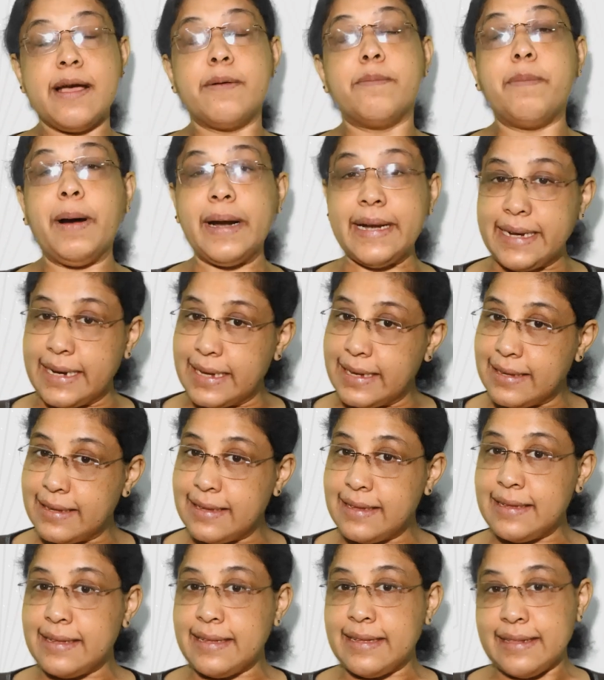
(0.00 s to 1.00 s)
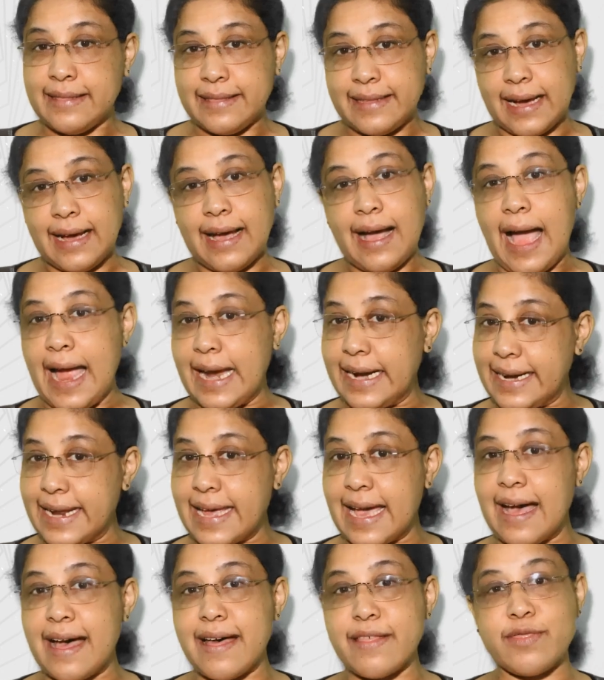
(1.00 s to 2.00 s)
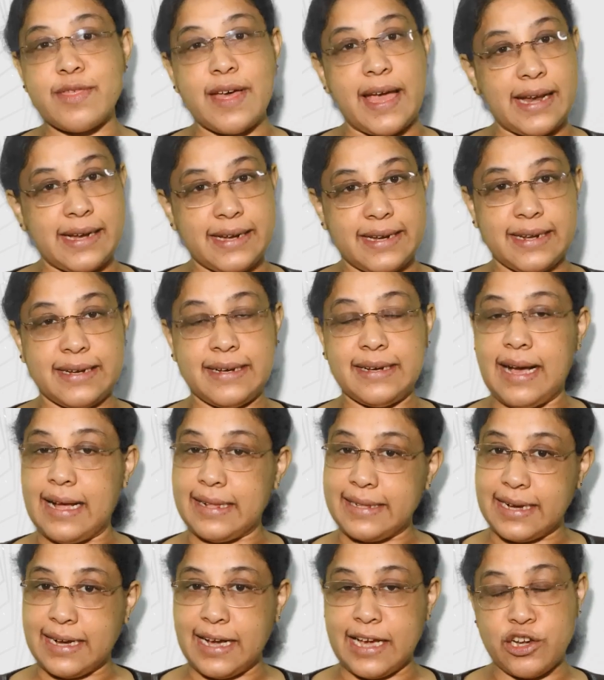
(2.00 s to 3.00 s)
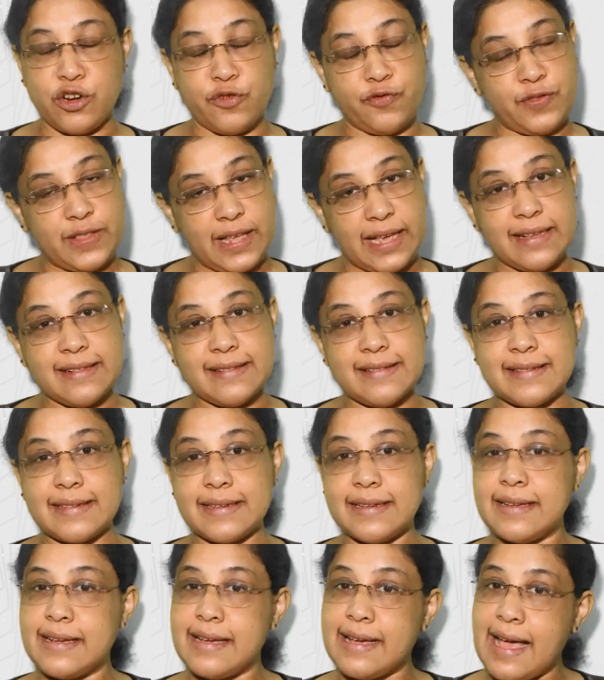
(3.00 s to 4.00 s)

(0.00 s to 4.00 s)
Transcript: but the ideas and other kind of things,